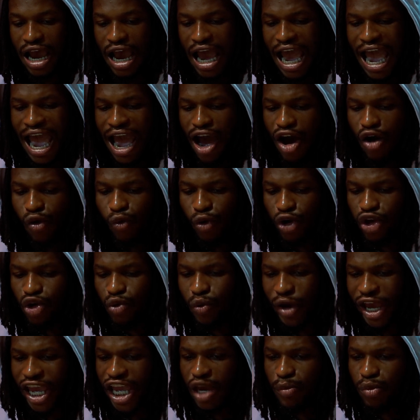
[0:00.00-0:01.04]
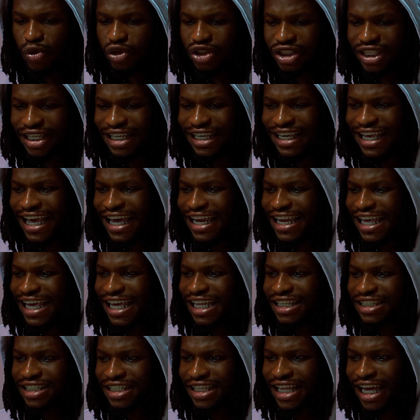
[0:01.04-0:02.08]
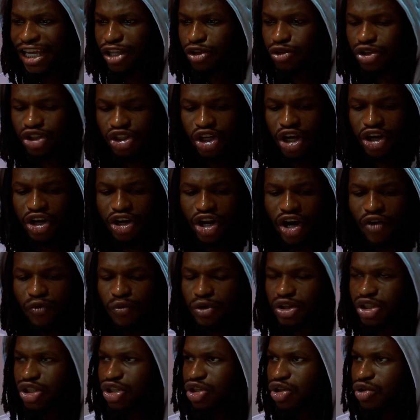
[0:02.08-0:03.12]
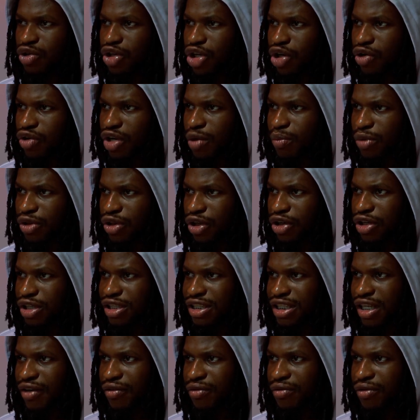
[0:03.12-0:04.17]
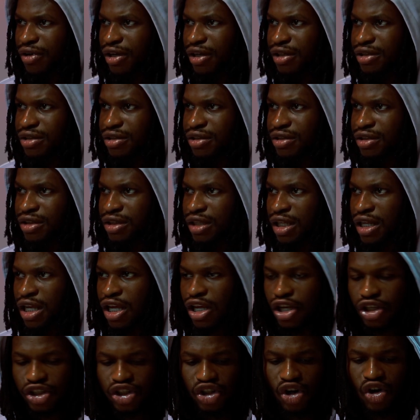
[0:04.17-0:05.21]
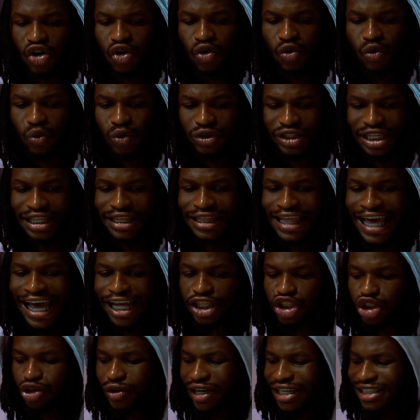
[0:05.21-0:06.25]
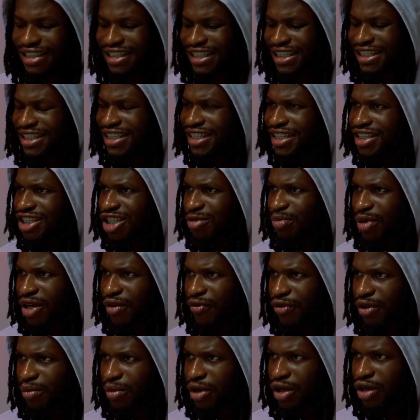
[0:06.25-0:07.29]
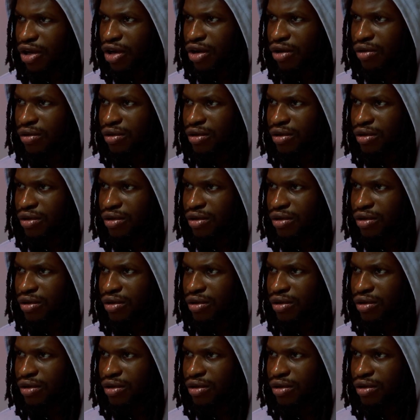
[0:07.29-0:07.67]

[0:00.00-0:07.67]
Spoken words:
How were you able to get into that? You started off with Studio Number 37, right? So did that transition into Pink Flamingo?